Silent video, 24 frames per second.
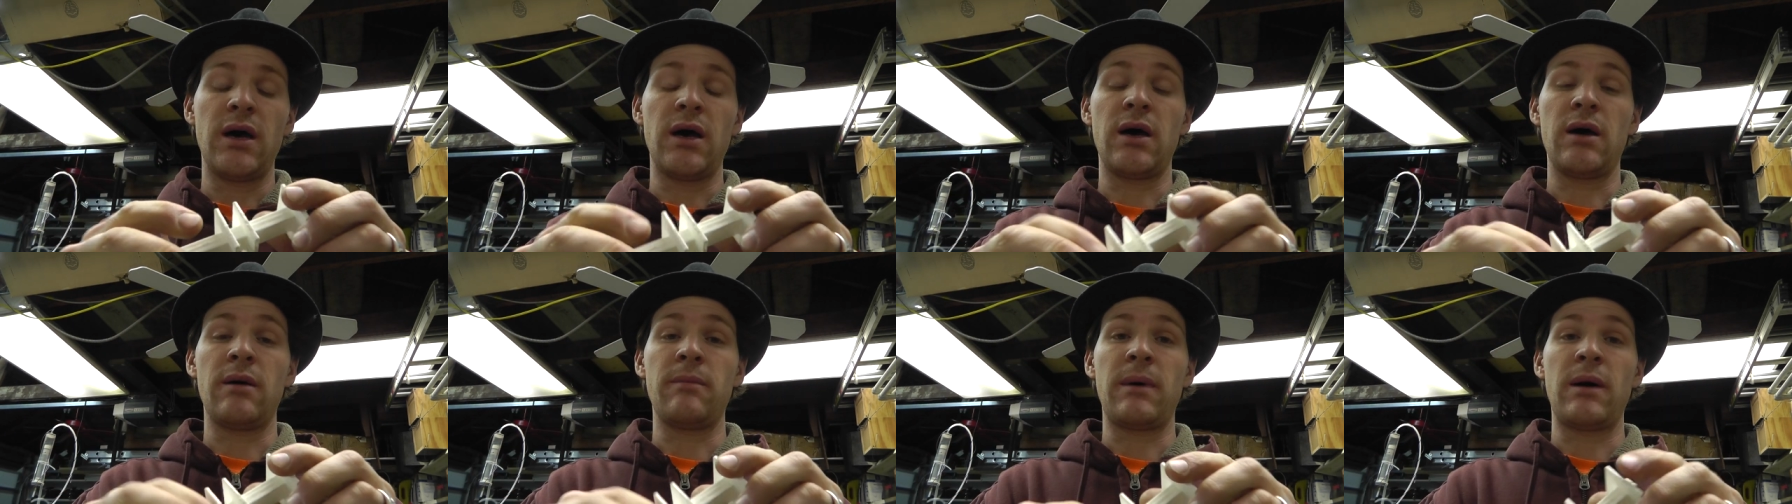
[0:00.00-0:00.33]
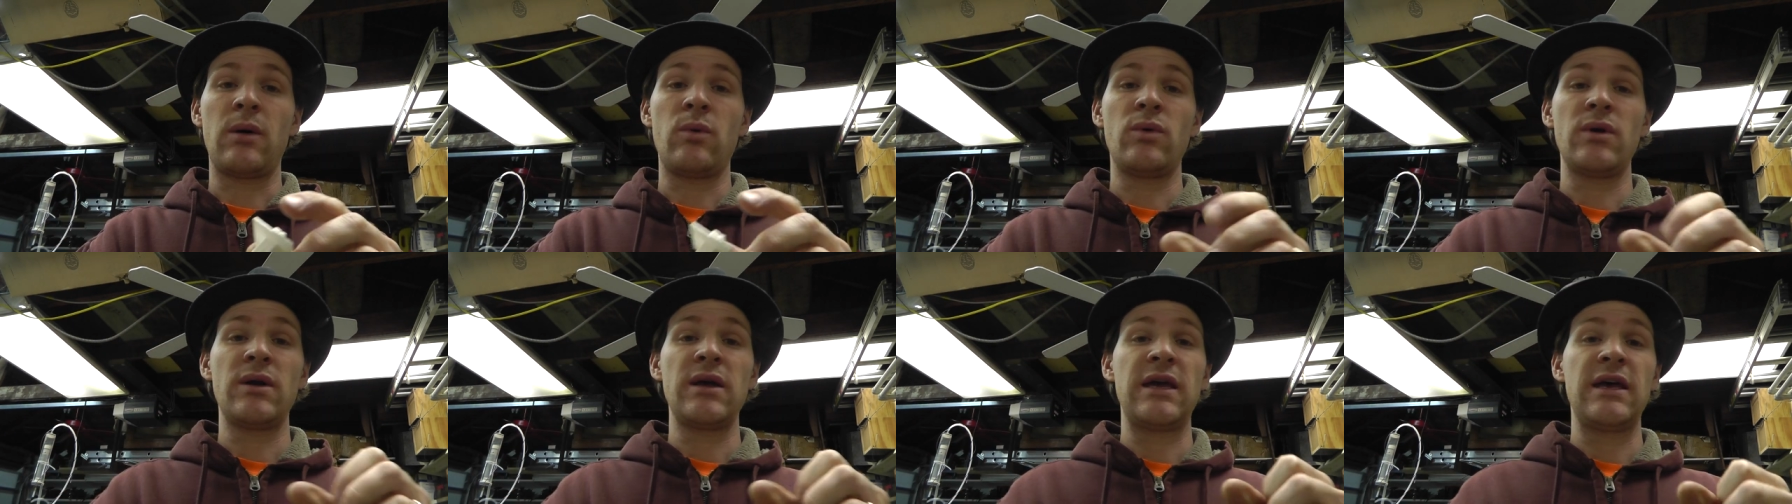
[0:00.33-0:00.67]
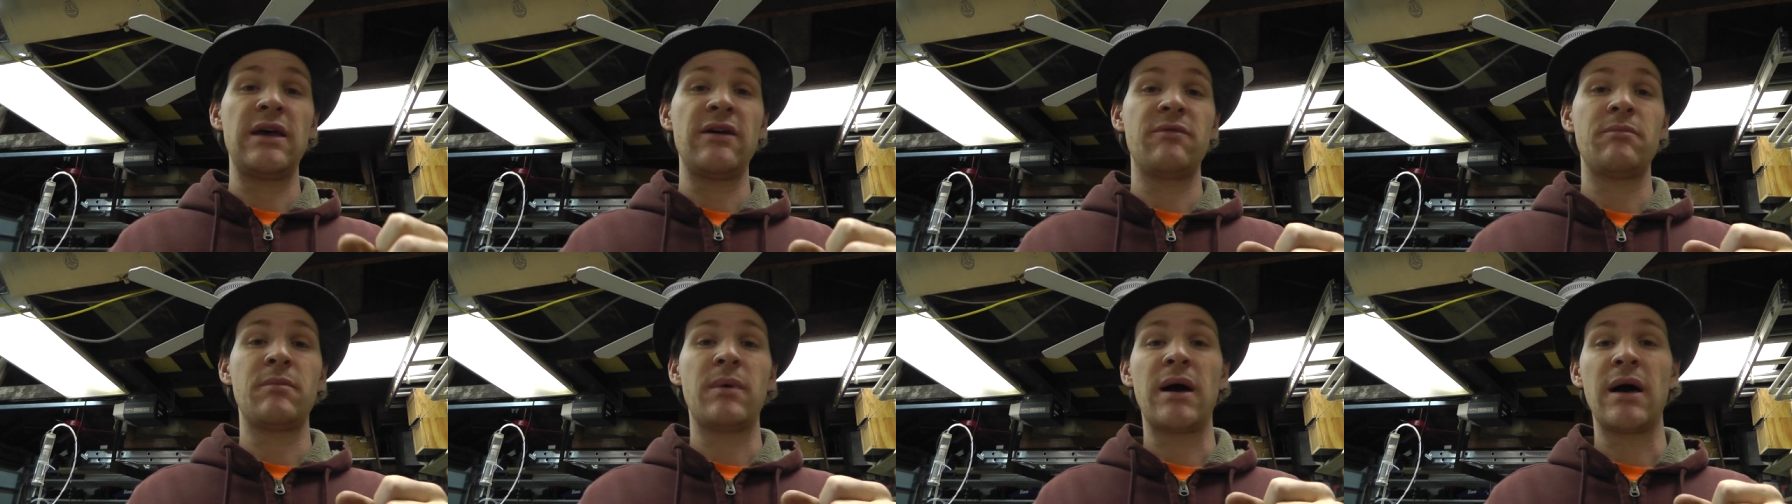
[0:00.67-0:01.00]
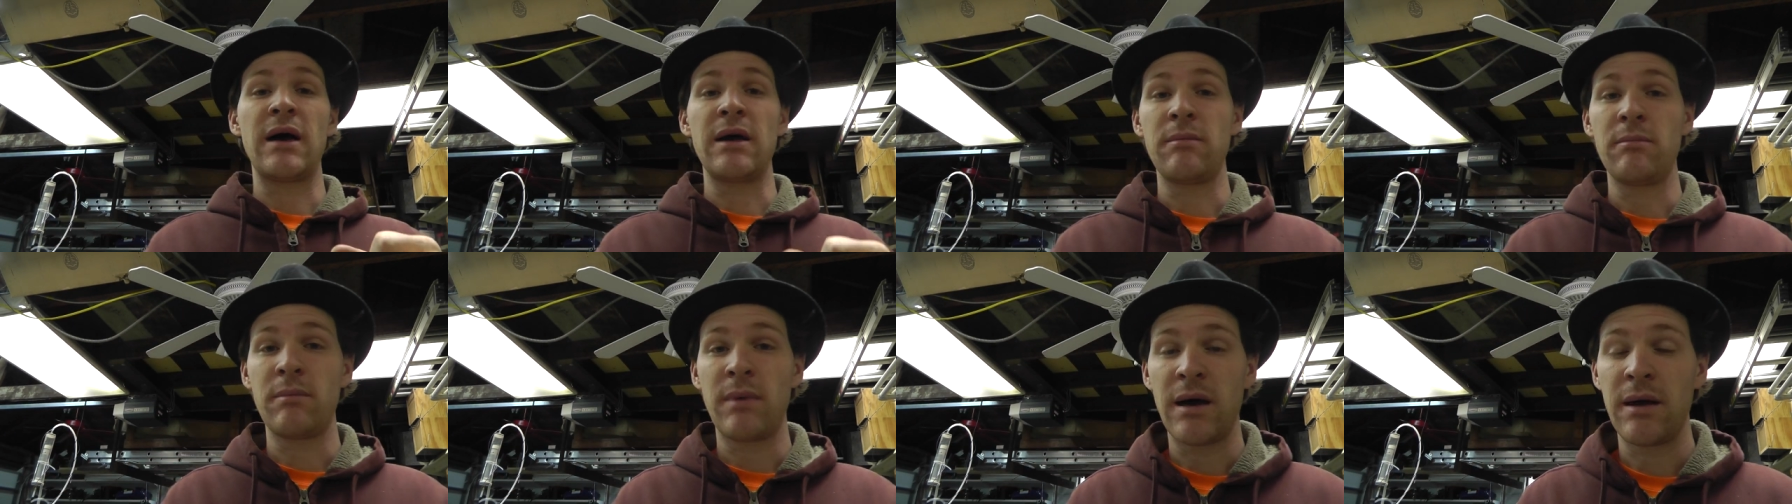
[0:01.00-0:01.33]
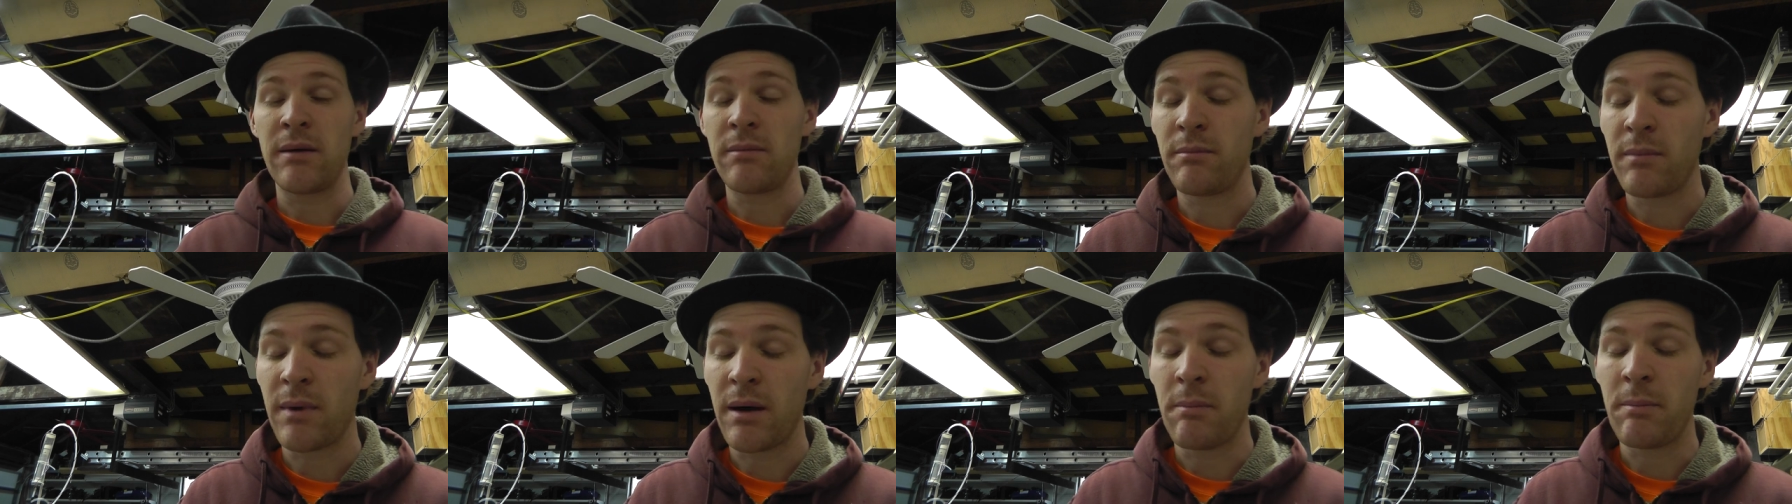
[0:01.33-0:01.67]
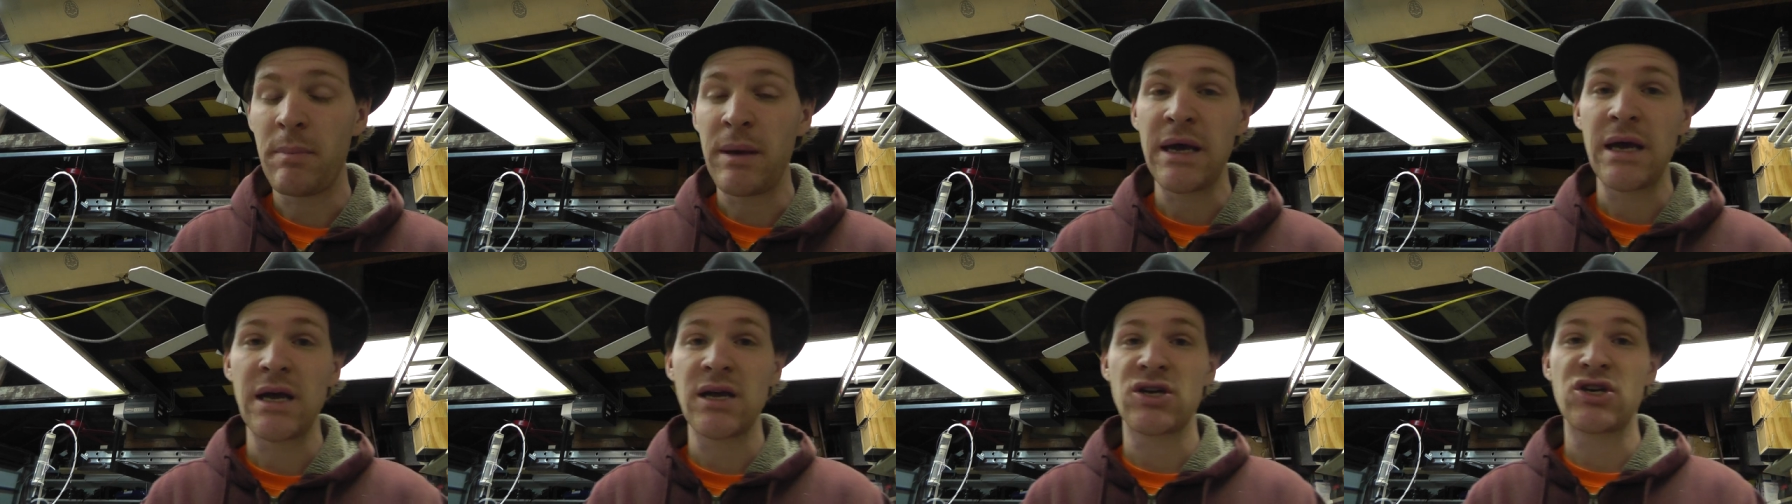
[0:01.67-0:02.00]
Um, I want to give my, my, my
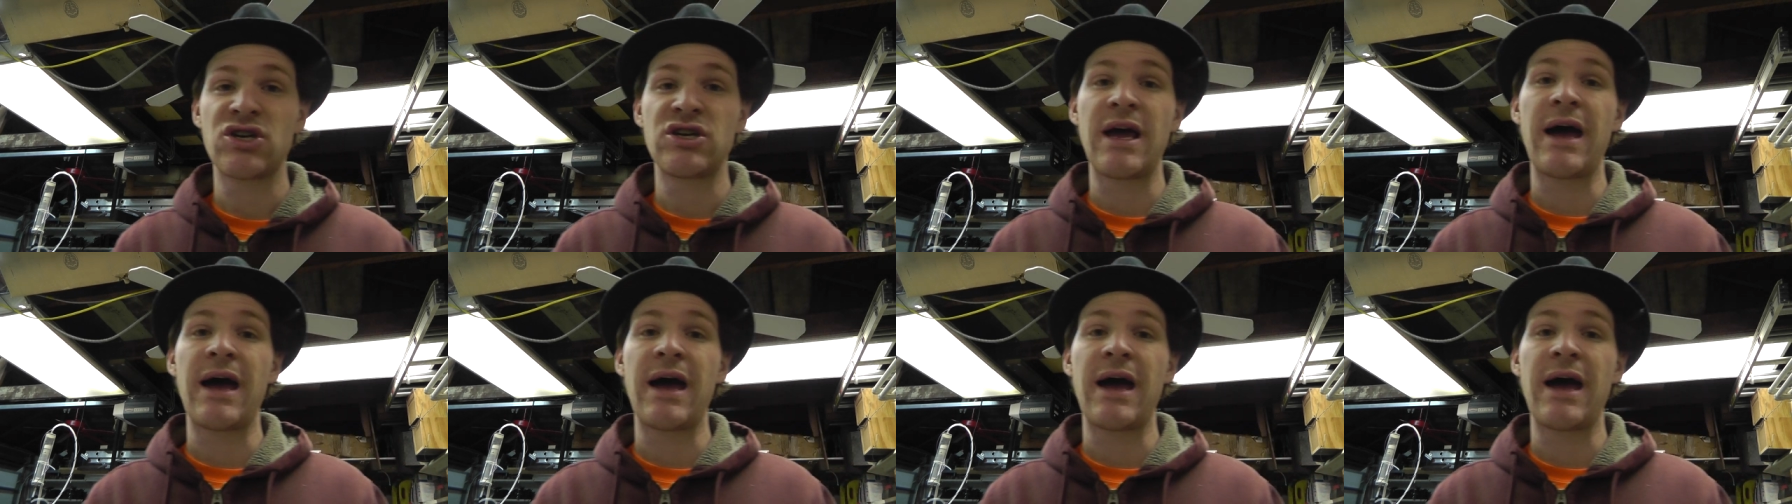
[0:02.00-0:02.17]
biggest